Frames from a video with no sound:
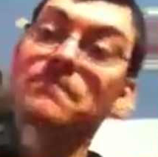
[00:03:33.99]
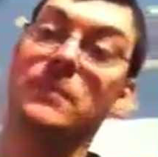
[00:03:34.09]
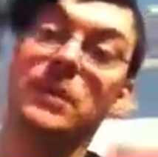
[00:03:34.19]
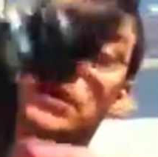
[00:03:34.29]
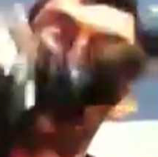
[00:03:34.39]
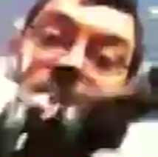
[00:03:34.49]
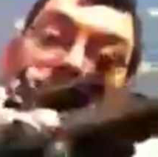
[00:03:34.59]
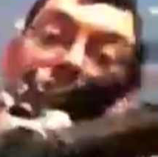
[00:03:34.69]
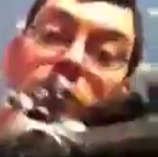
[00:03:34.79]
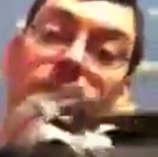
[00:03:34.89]
And then
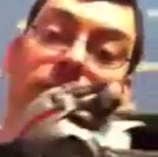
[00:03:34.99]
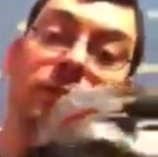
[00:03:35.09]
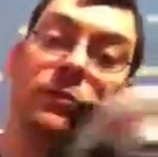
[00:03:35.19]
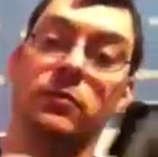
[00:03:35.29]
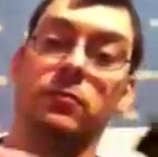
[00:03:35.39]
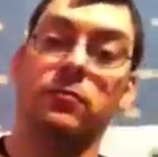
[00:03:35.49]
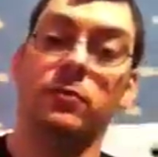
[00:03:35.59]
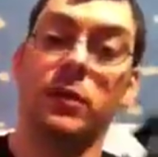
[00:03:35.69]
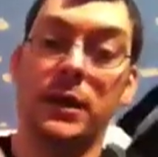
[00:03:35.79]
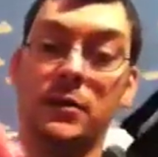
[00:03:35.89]

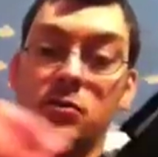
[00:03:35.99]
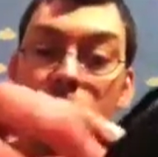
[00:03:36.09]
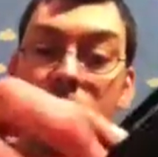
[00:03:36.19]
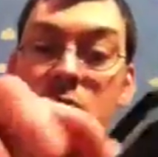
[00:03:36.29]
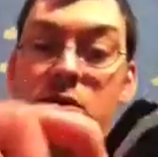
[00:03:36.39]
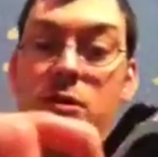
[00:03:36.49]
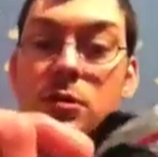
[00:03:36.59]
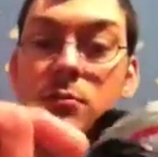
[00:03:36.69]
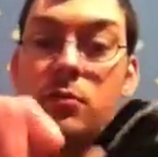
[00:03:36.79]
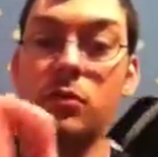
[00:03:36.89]
at his waist,
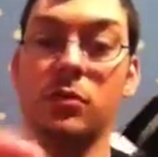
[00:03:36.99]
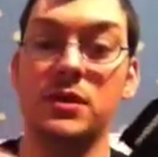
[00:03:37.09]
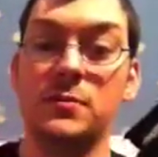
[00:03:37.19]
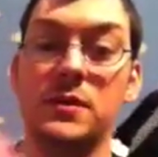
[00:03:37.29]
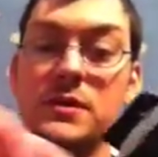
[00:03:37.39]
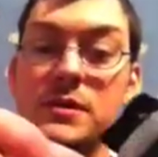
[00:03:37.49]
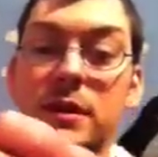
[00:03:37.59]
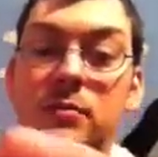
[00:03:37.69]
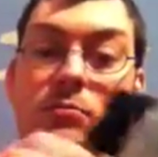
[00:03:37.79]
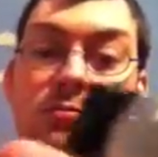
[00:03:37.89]
pull this piece
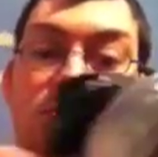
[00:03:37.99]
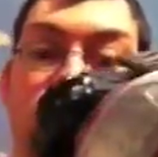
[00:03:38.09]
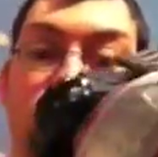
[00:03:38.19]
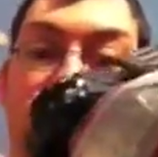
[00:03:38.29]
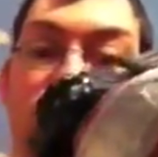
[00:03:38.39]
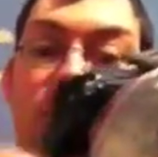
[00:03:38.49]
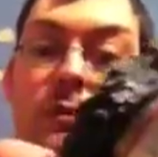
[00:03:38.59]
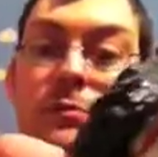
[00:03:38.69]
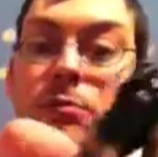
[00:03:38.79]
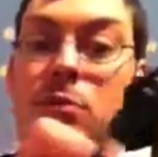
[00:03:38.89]
down.
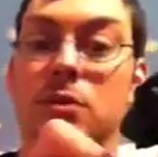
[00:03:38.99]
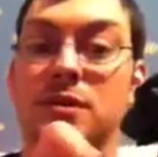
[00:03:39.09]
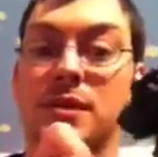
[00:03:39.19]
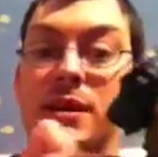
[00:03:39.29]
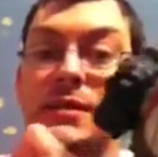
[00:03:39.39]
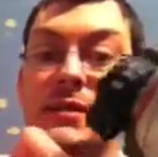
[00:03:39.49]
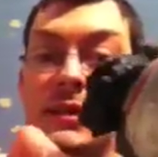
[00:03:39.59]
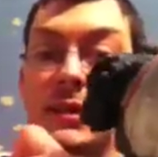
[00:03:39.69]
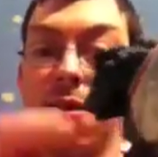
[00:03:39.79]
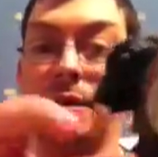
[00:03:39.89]
Pull the sides
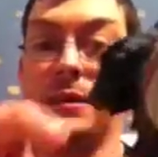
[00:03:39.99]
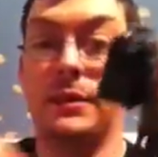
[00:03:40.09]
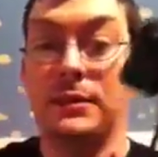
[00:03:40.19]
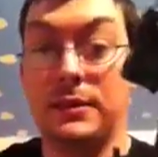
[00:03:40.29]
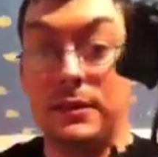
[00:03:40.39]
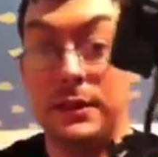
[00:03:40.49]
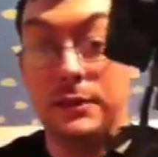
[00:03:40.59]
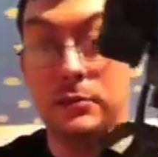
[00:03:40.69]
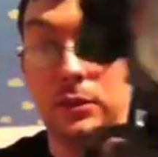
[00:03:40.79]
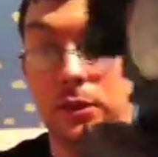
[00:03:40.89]
down
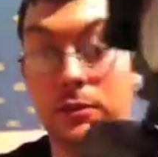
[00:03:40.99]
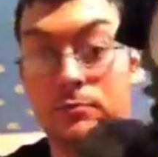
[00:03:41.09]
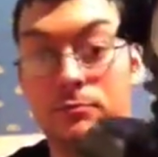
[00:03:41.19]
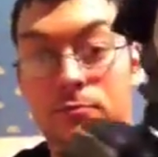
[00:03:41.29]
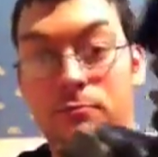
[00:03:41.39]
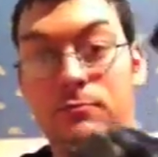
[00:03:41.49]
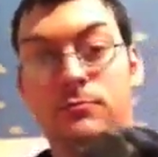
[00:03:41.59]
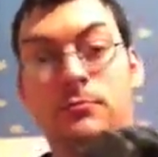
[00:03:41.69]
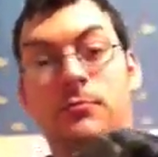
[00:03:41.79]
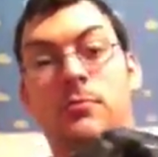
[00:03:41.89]
like
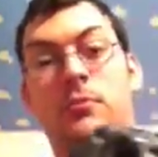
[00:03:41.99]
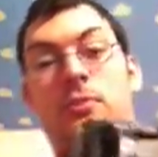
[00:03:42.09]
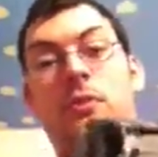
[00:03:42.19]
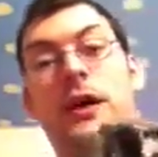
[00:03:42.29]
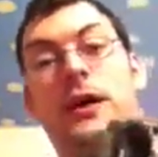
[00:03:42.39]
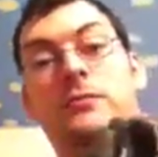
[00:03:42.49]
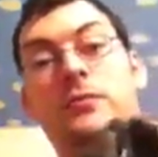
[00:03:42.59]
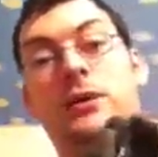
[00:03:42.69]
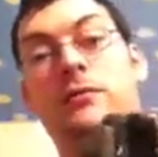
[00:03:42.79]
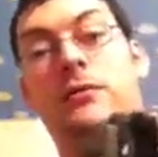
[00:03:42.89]
that. I don't know
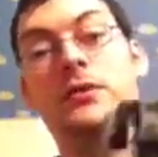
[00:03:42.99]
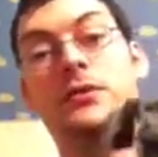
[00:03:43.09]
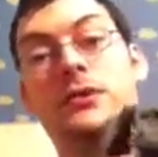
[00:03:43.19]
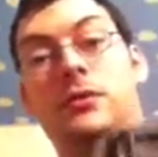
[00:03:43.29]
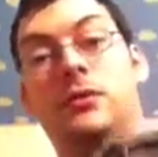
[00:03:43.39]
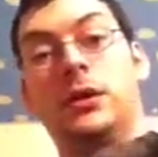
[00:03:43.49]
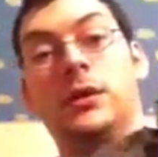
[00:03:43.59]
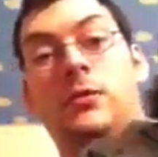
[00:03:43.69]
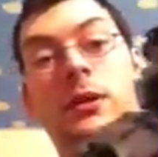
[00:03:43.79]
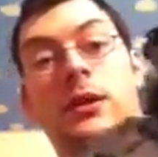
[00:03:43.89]
if you can see it all that well.